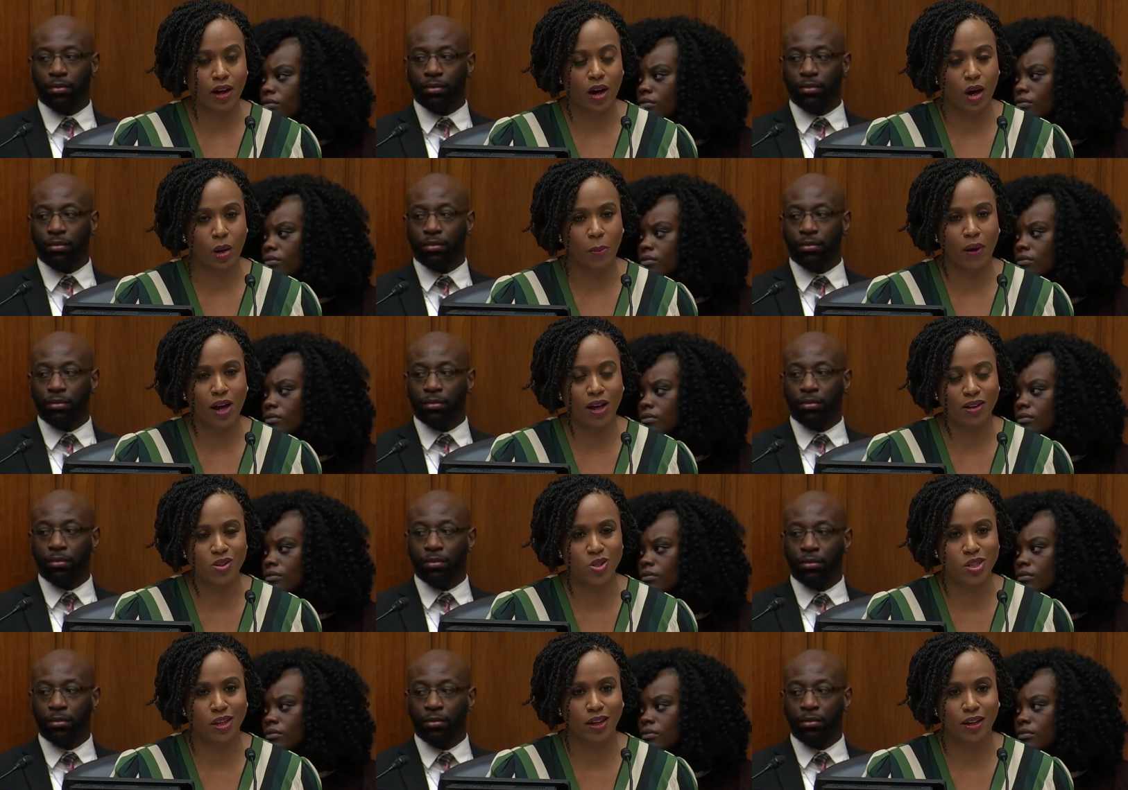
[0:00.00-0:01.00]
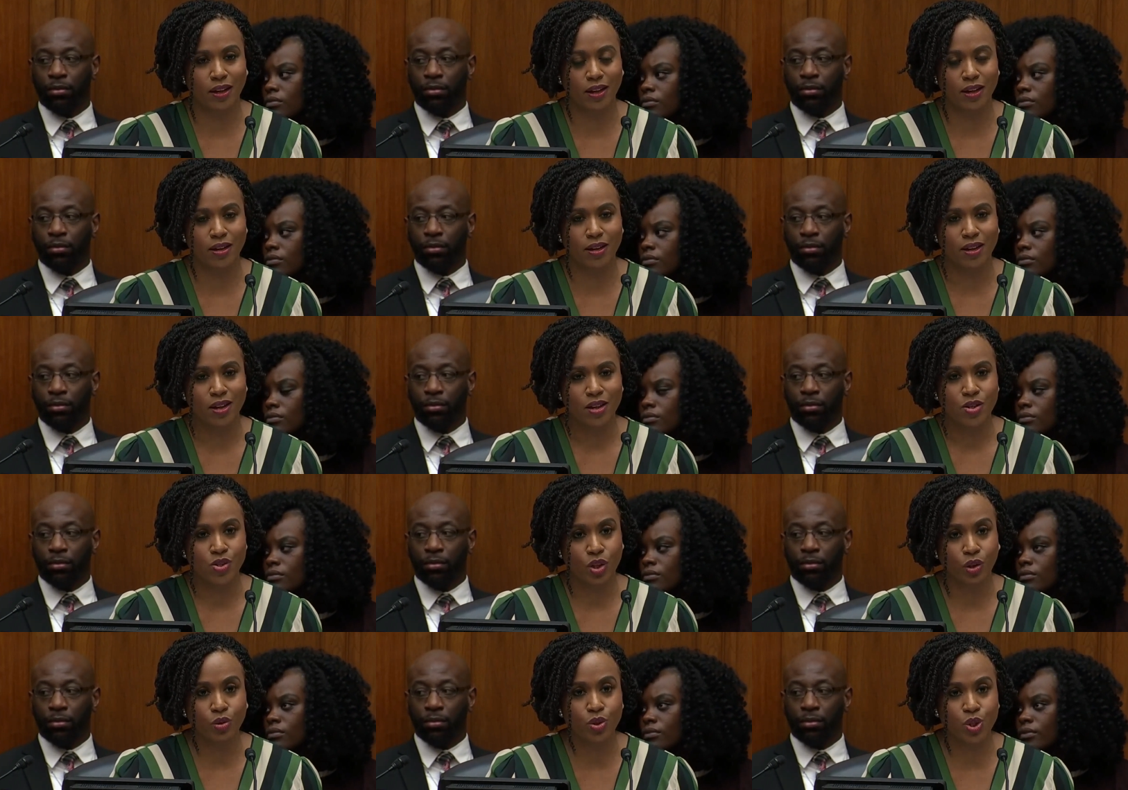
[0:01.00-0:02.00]
Speaker 1: our policy uh,
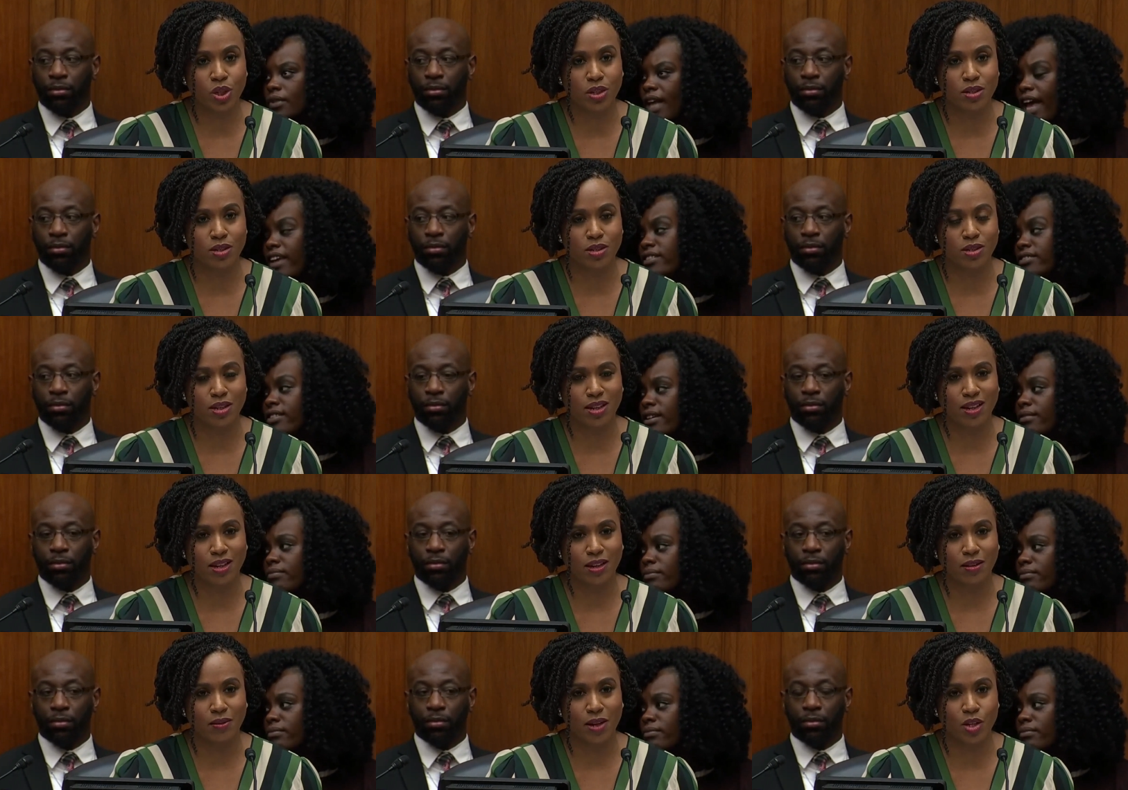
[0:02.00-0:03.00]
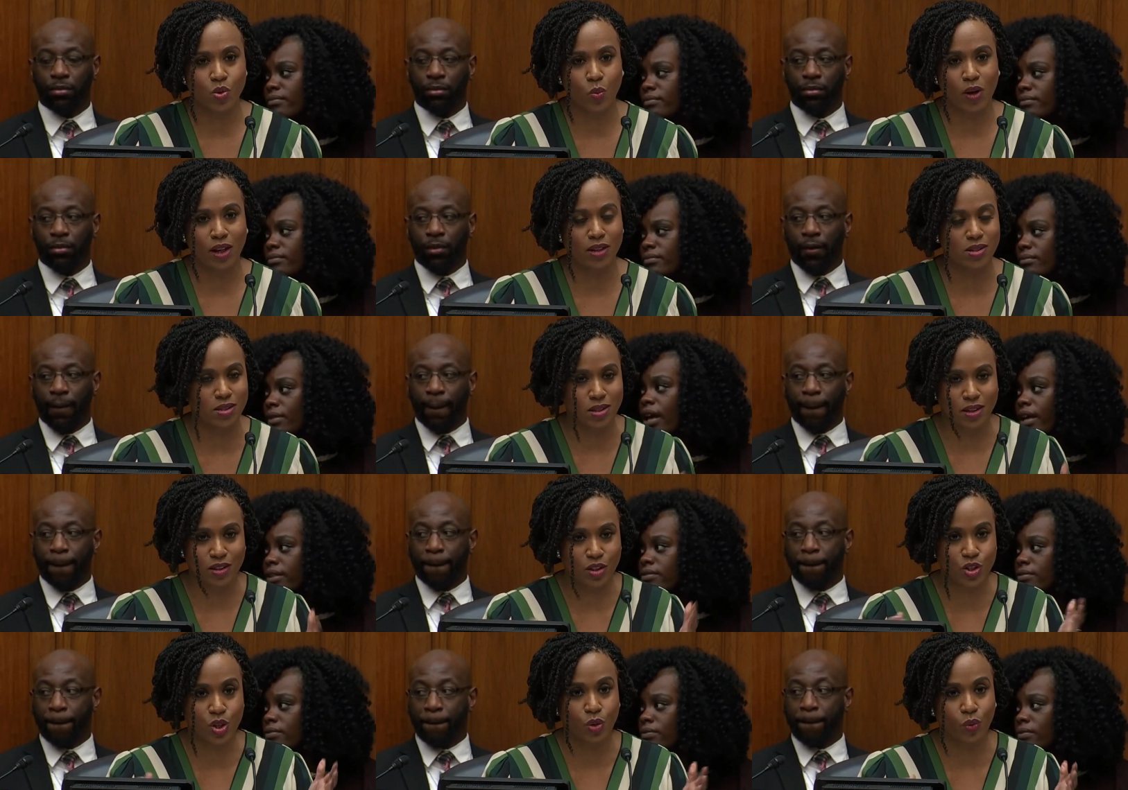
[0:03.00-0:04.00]
solutions uh, as well as the, the
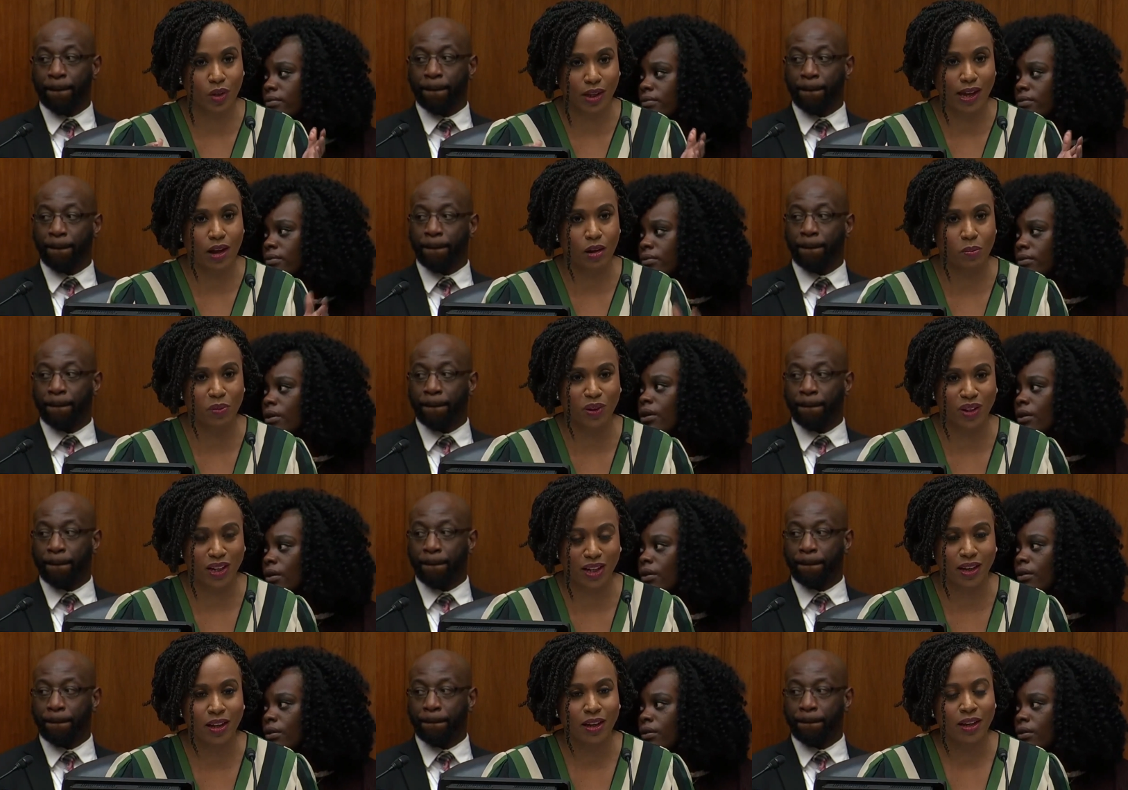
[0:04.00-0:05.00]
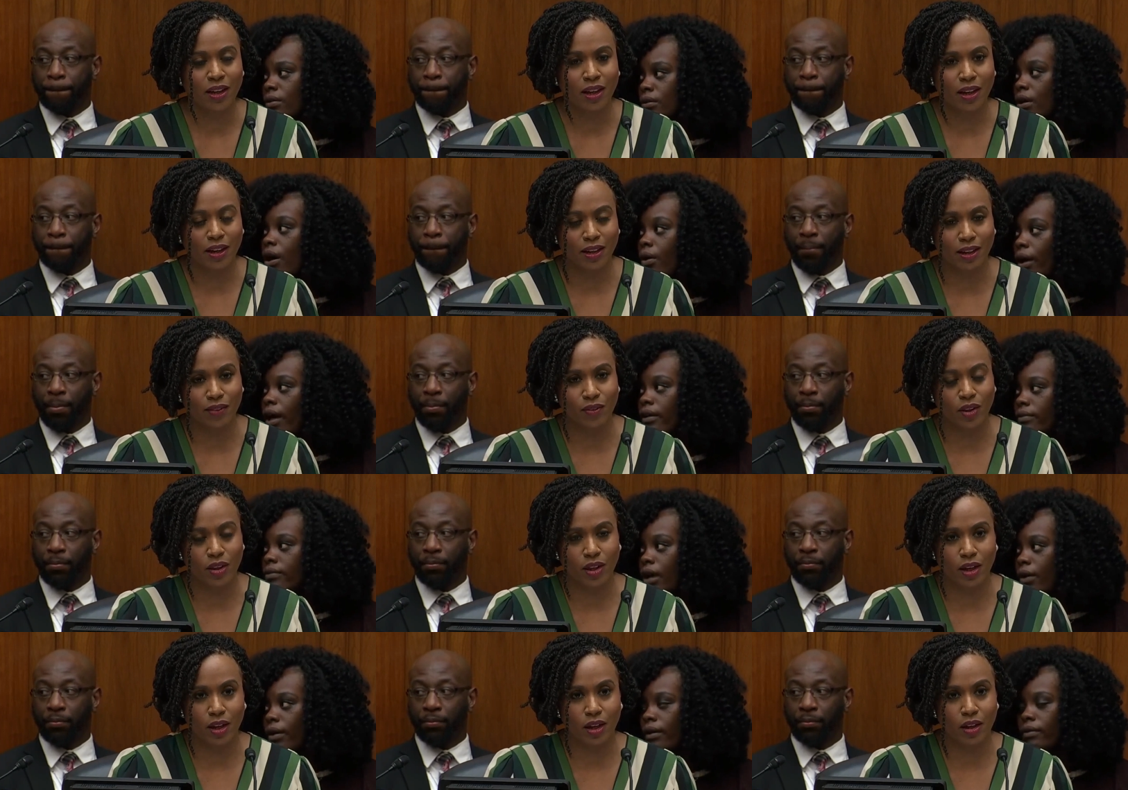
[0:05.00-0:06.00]
general accountability uh, given
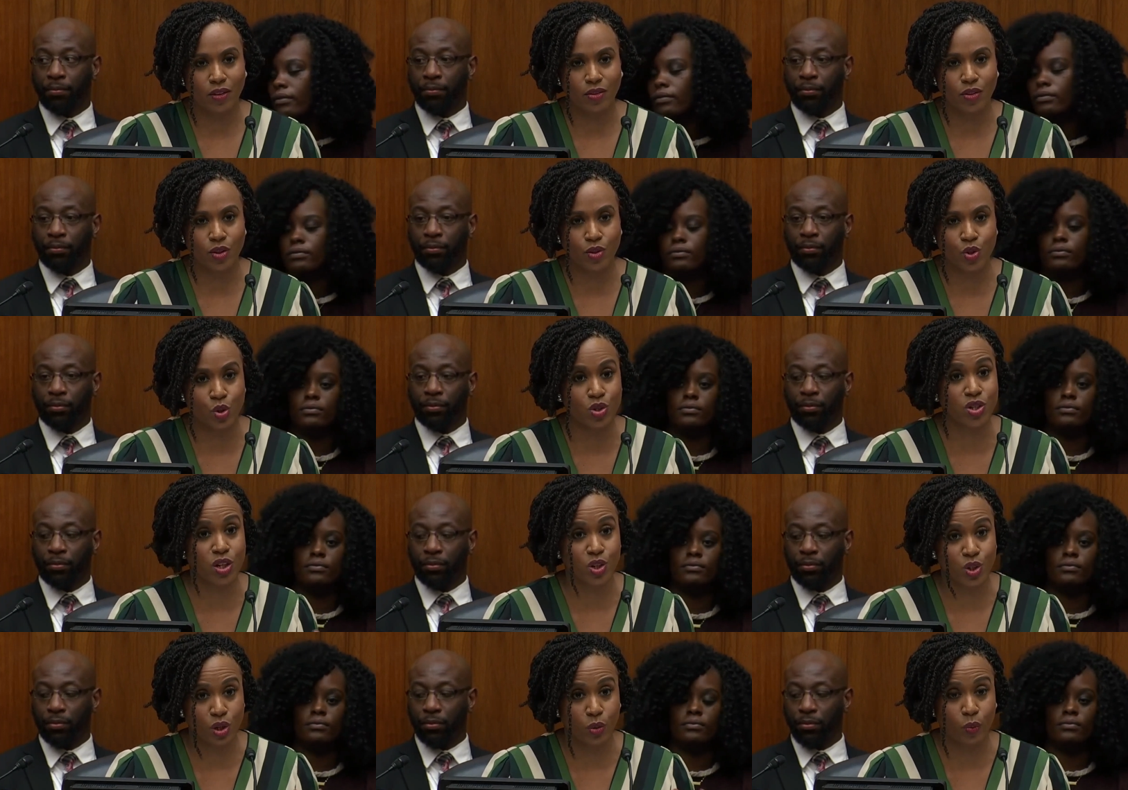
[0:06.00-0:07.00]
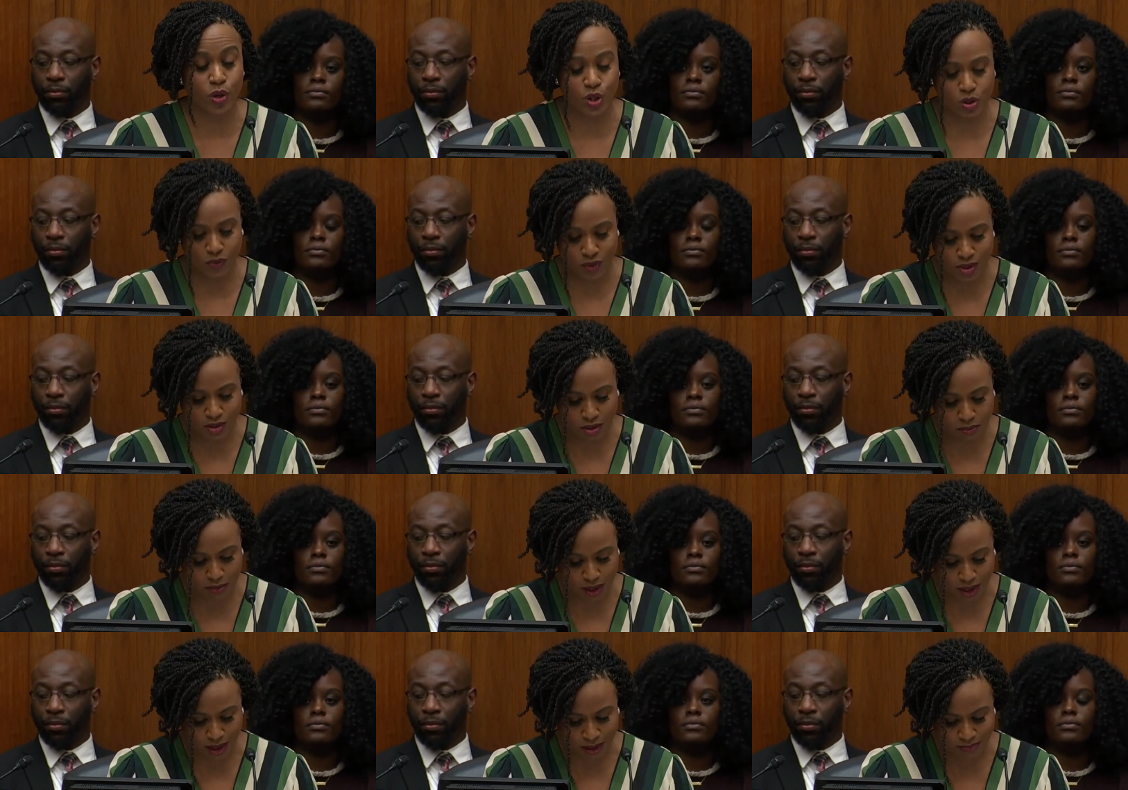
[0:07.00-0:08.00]
the, uh, the jurisdiction and reach of this
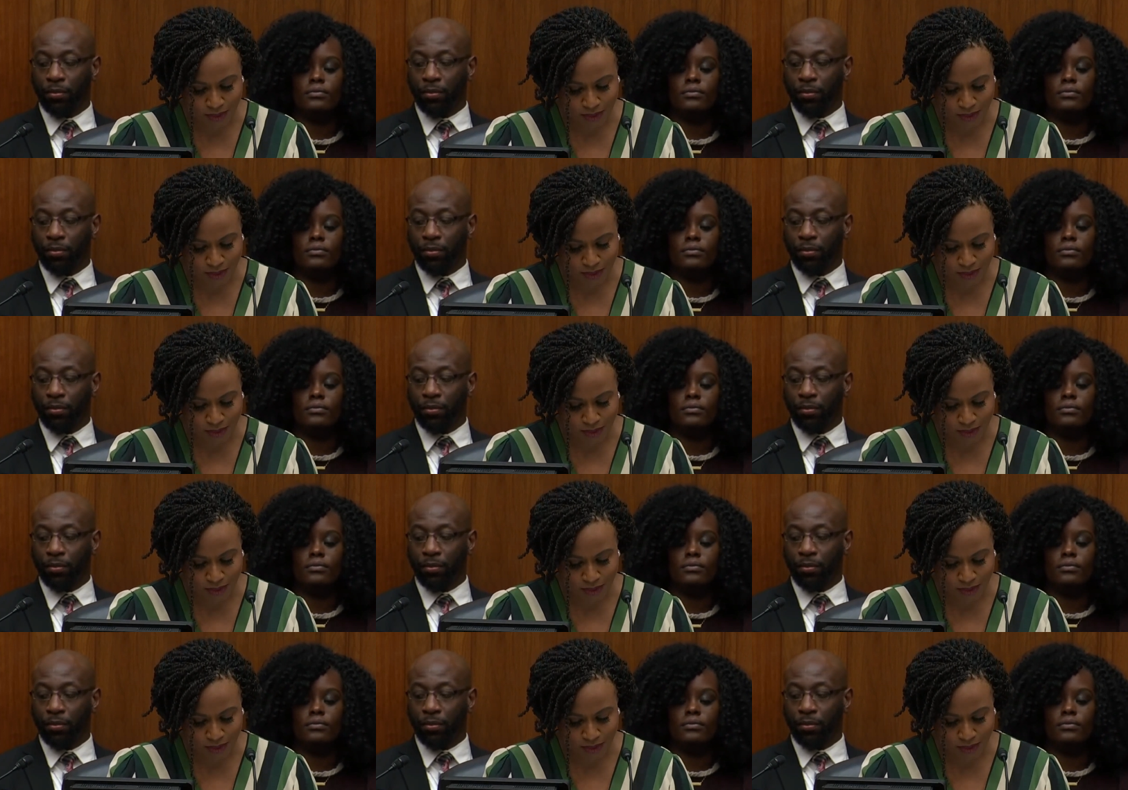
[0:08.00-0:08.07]
committee.